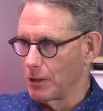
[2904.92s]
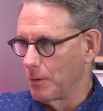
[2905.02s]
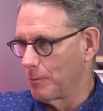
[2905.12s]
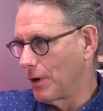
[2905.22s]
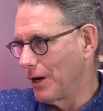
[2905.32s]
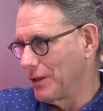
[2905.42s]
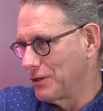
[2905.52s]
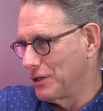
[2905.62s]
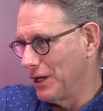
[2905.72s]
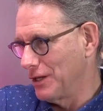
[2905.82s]
but behind the
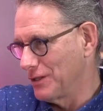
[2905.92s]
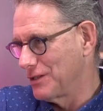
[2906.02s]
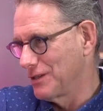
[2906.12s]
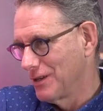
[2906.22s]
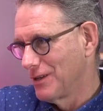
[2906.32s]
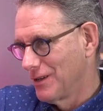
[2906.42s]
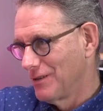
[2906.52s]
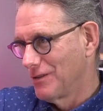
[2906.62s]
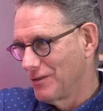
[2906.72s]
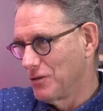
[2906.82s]
scenes,
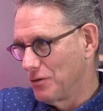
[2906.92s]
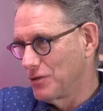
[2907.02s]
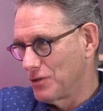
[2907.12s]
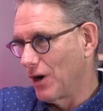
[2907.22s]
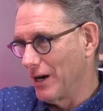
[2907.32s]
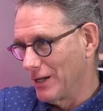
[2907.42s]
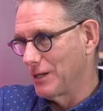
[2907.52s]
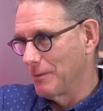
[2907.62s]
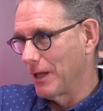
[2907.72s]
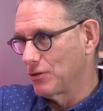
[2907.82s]
start
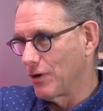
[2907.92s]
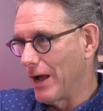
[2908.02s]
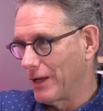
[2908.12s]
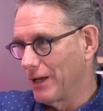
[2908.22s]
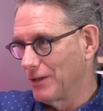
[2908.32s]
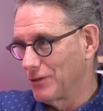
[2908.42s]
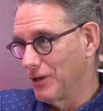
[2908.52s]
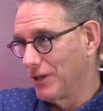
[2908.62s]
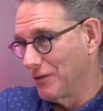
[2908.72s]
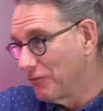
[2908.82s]
some of that tracking so
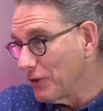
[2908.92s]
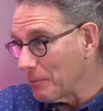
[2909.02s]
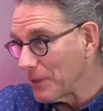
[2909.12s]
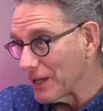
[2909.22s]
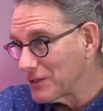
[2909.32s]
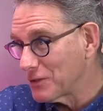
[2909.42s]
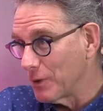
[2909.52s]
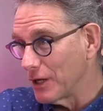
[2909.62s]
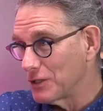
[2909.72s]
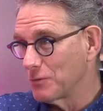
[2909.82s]
you can flip that
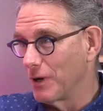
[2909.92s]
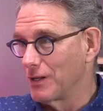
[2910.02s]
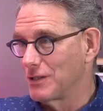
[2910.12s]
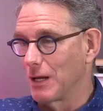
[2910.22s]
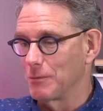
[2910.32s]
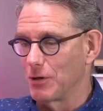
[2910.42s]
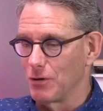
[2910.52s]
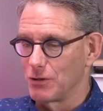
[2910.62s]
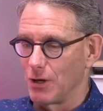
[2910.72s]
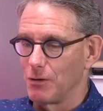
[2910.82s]
switch when it's time to
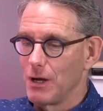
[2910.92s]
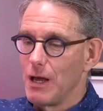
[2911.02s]
do so.